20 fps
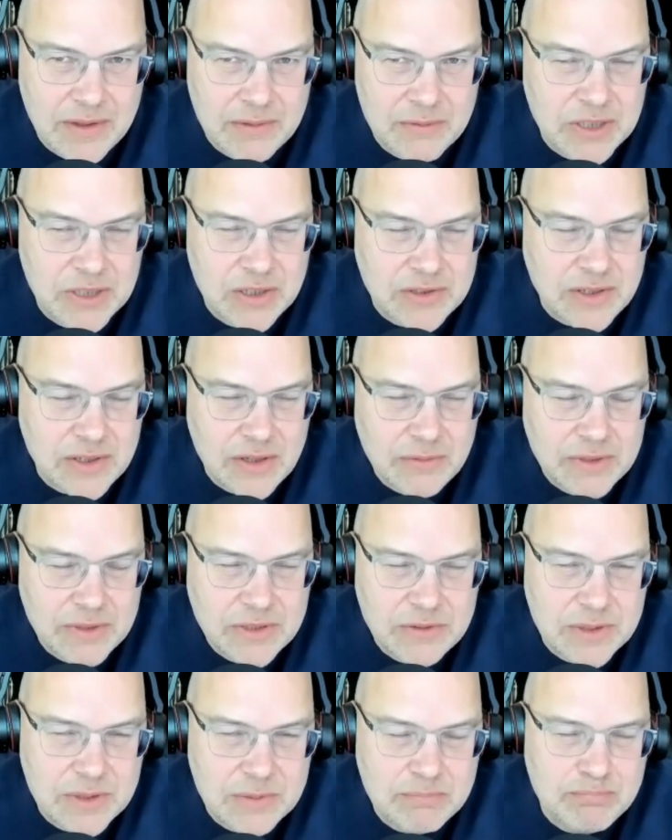because
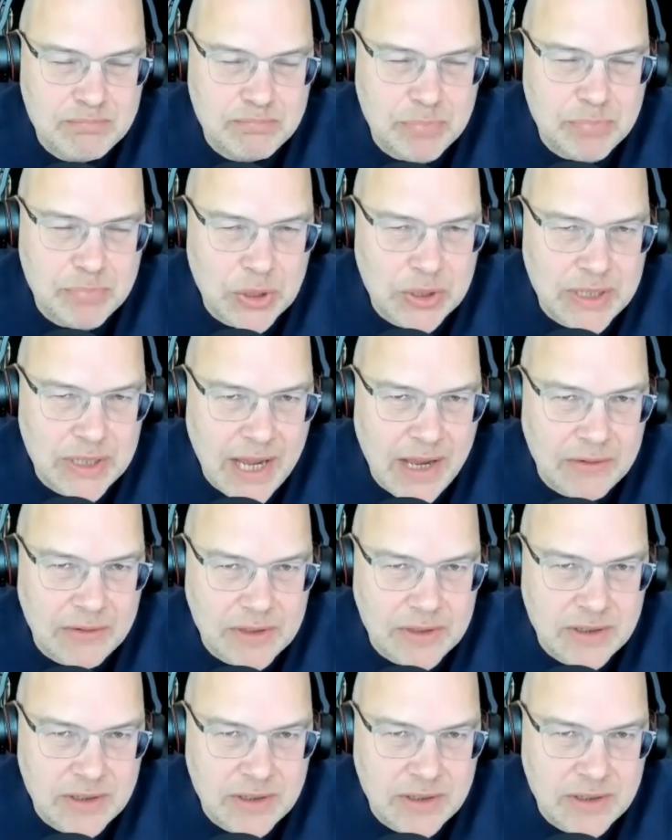otherwise you just burn out.